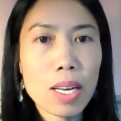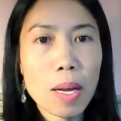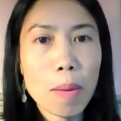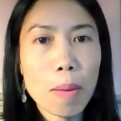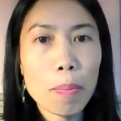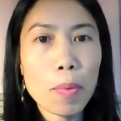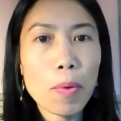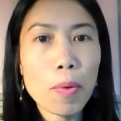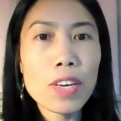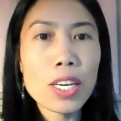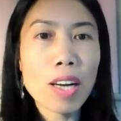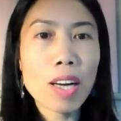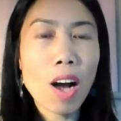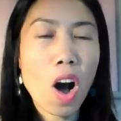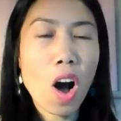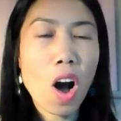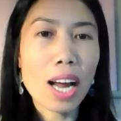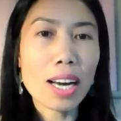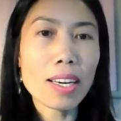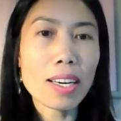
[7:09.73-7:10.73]
Moving
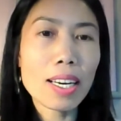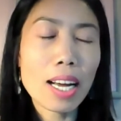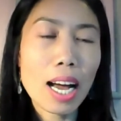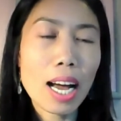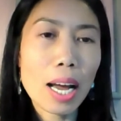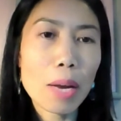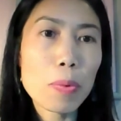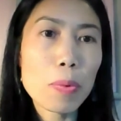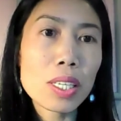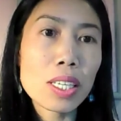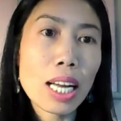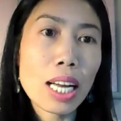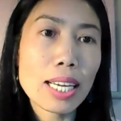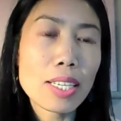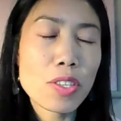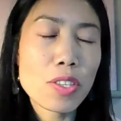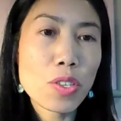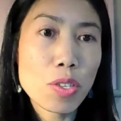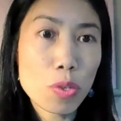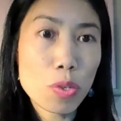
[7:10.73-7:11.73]
on, I would like
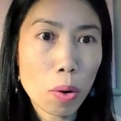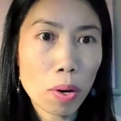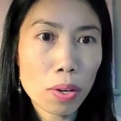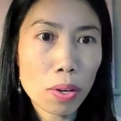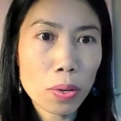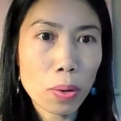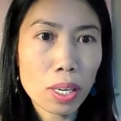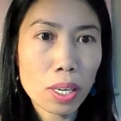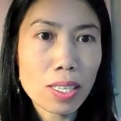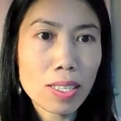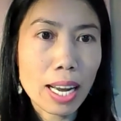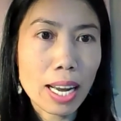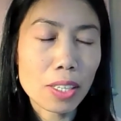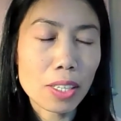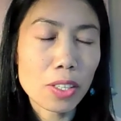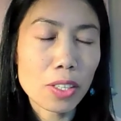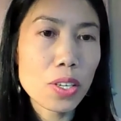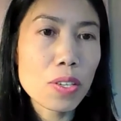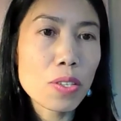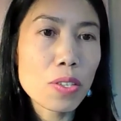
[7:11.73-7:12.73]
to draw your
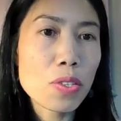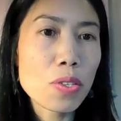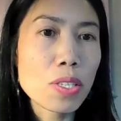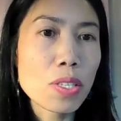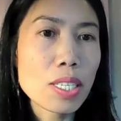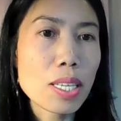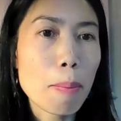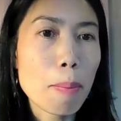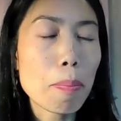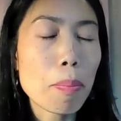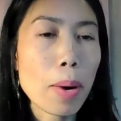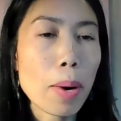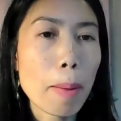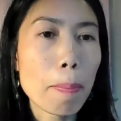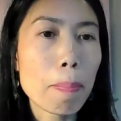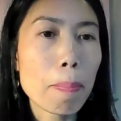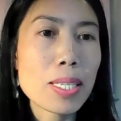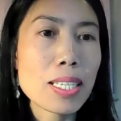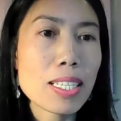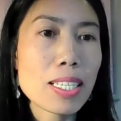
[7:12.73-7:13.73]
attention to some
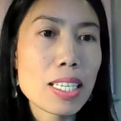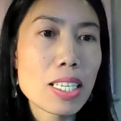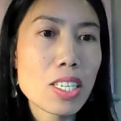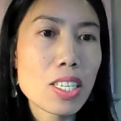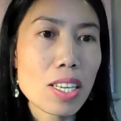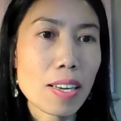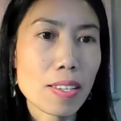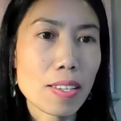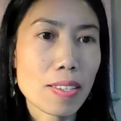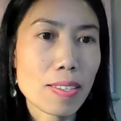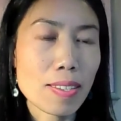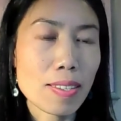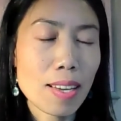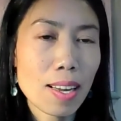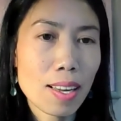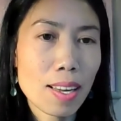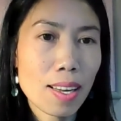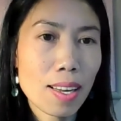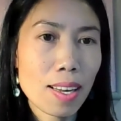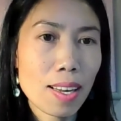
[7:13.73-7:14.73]
prepositions
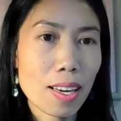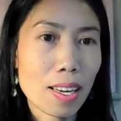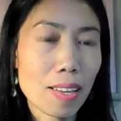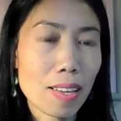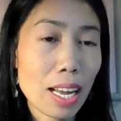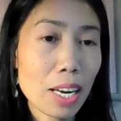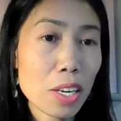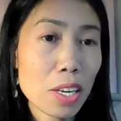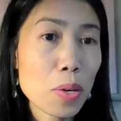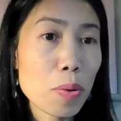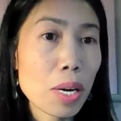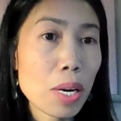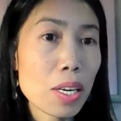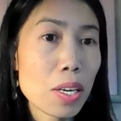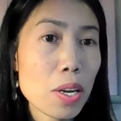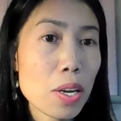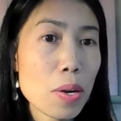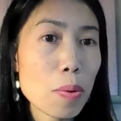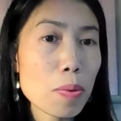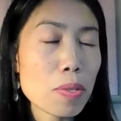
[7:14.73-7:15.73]
that you can
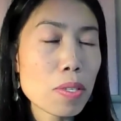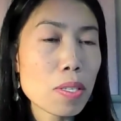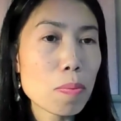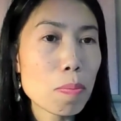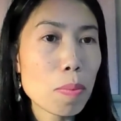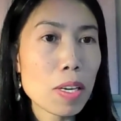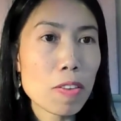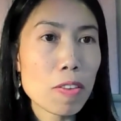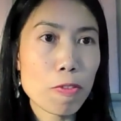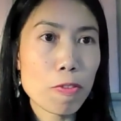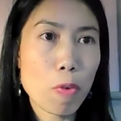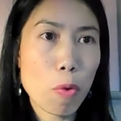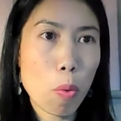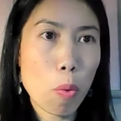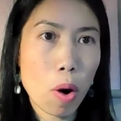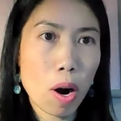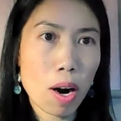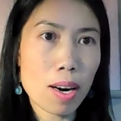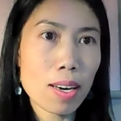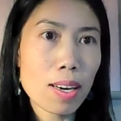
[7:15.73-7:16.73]
use
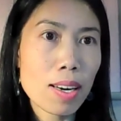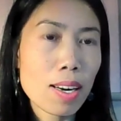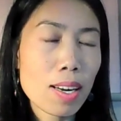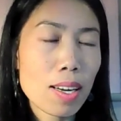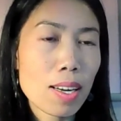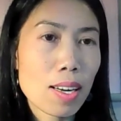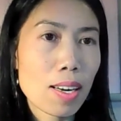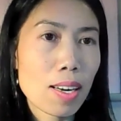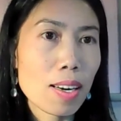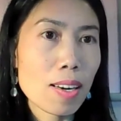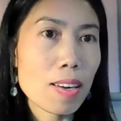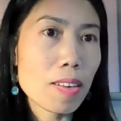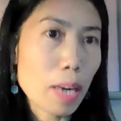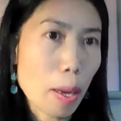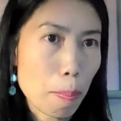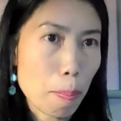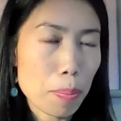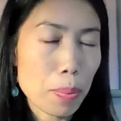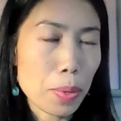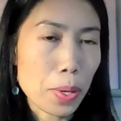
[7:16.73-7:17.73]
before a
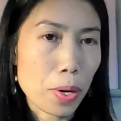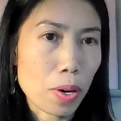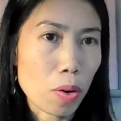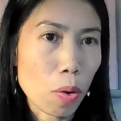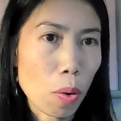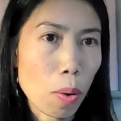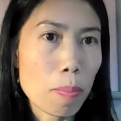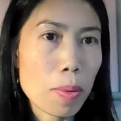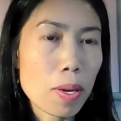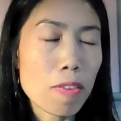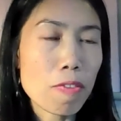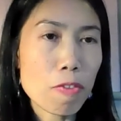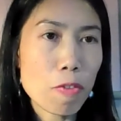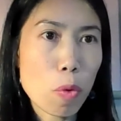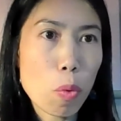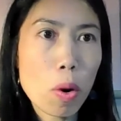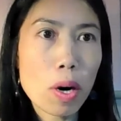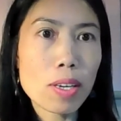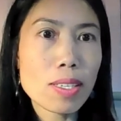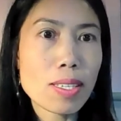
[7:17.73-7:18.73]
number or
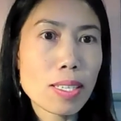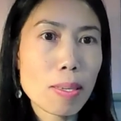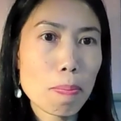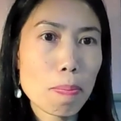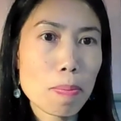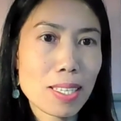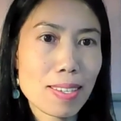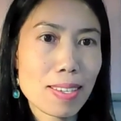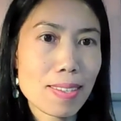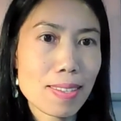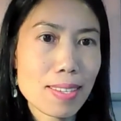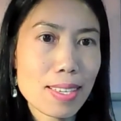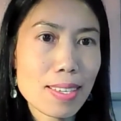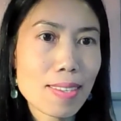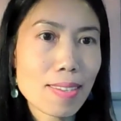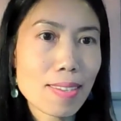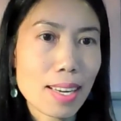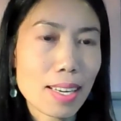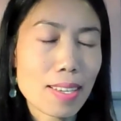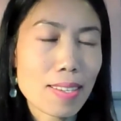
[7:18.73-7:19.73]
before some
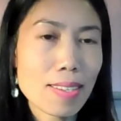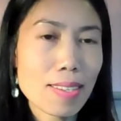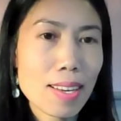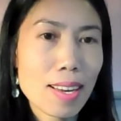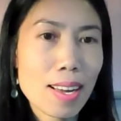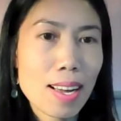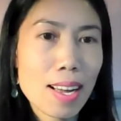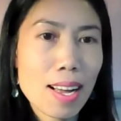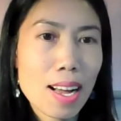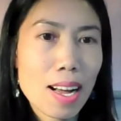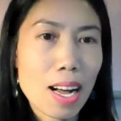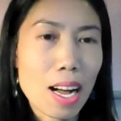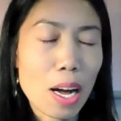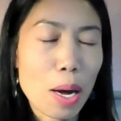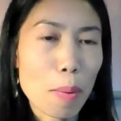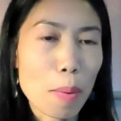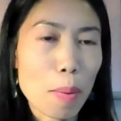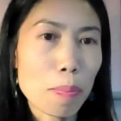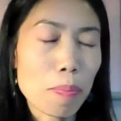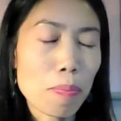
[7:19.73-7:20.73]
statistics.
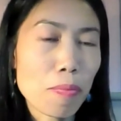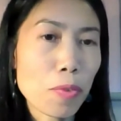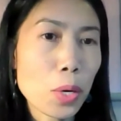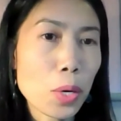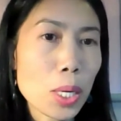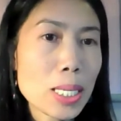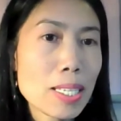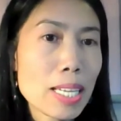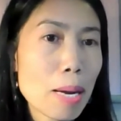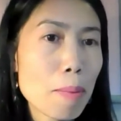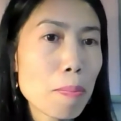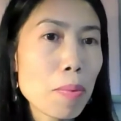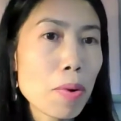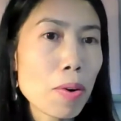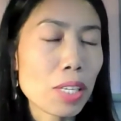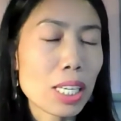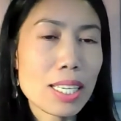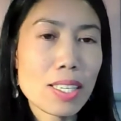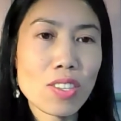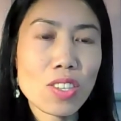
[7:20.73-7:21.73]
For example,
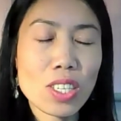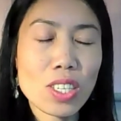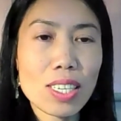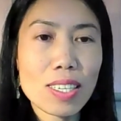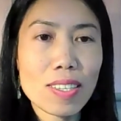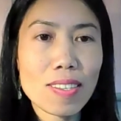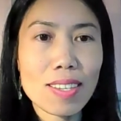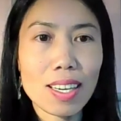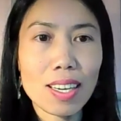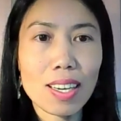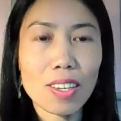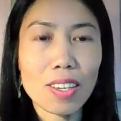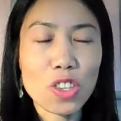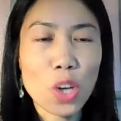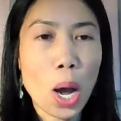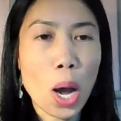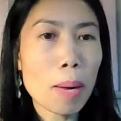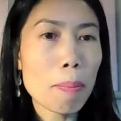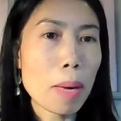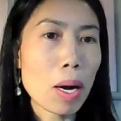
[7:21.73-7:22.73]
let's just
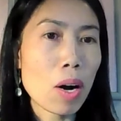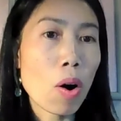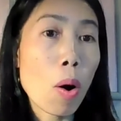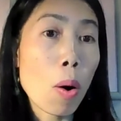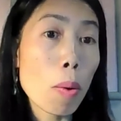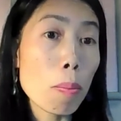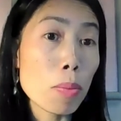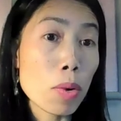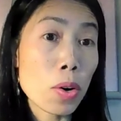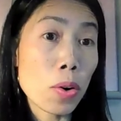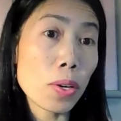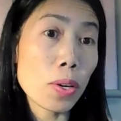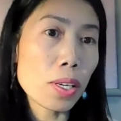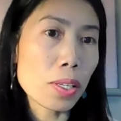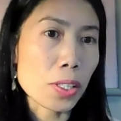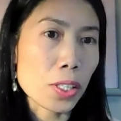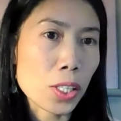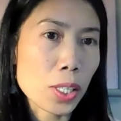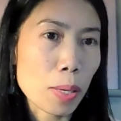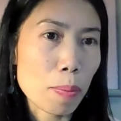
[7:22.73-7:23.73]
talk about home
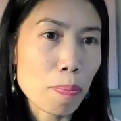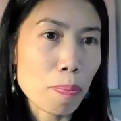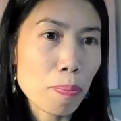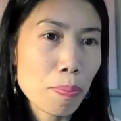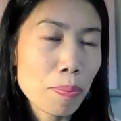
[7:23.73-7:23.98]
ownership